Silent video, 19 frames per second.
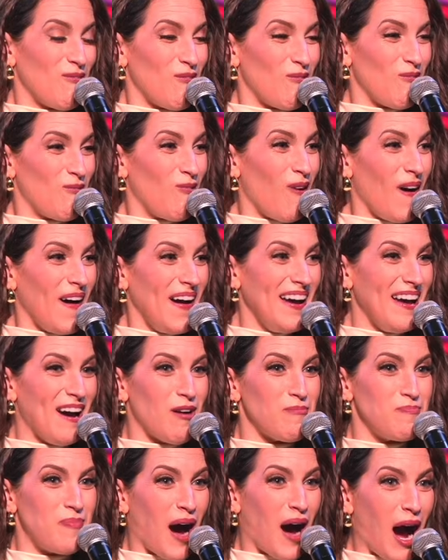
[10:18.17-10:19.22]
What
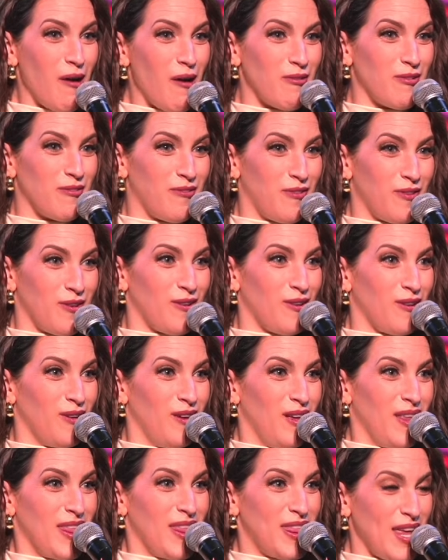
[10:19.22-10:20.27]
a powerful
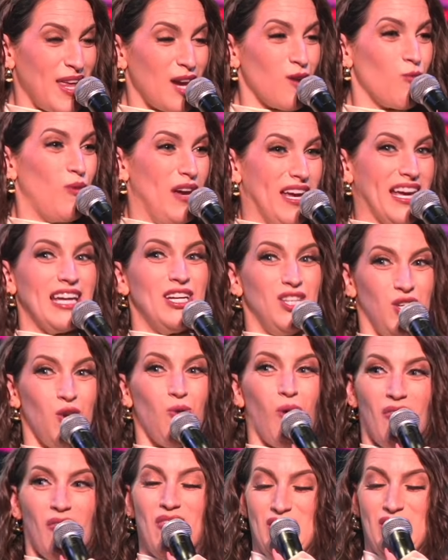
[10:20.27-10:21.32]
thing we can do
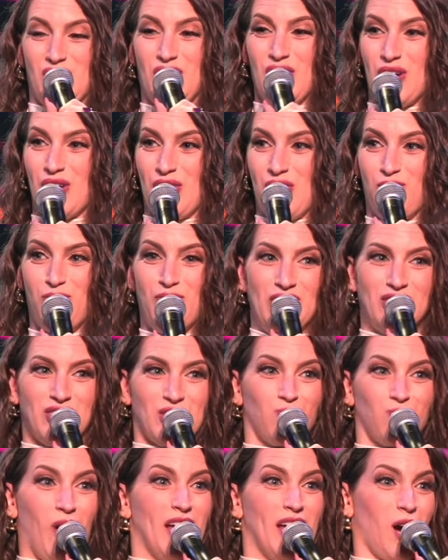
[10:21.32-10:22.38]
on this earth if we
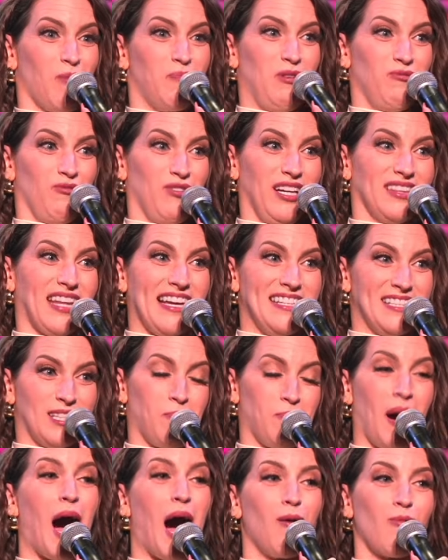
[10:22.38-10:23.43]
just wake up and realize the
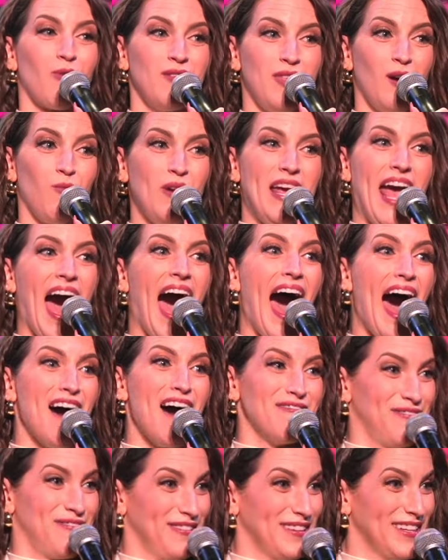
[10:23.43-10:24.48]
power that we
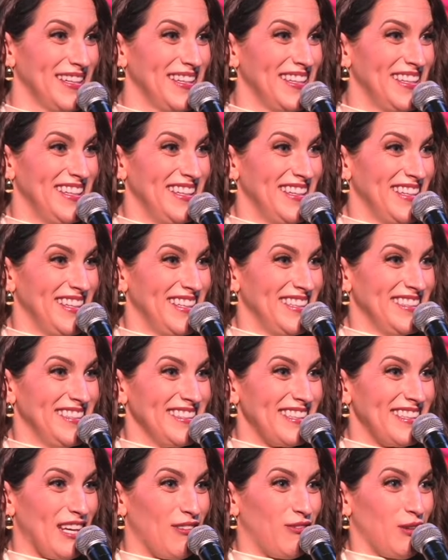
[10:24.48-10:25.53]
have.
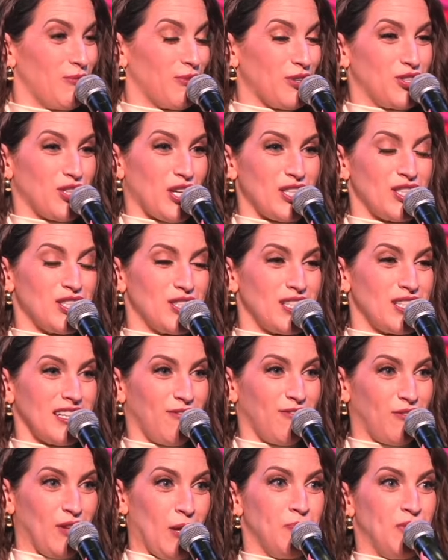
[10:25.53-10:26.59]
If we will just
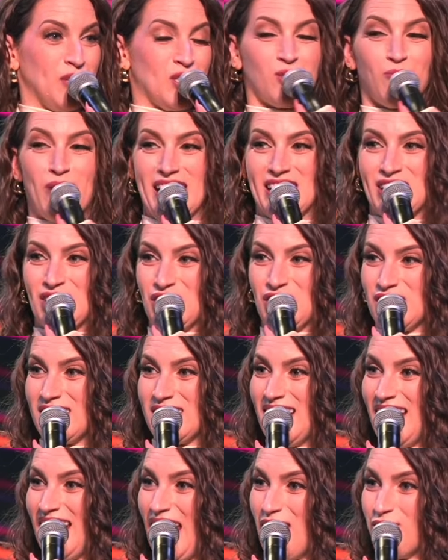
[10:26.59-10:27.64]
flip the switch
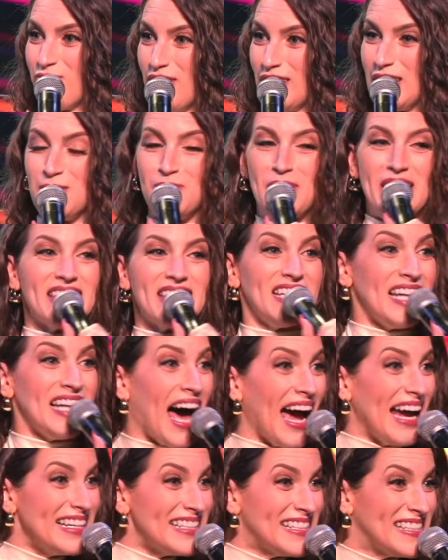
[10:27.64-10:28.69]
and really be the
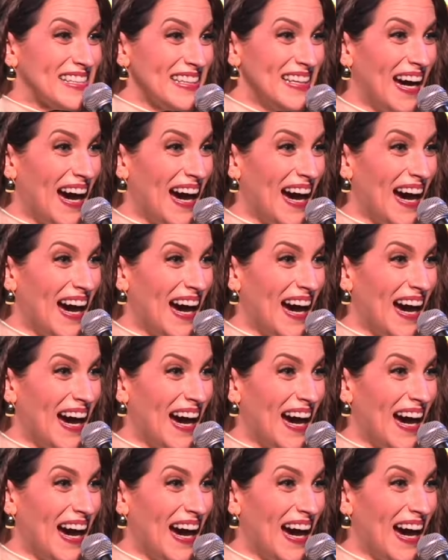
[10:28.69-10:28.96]
light.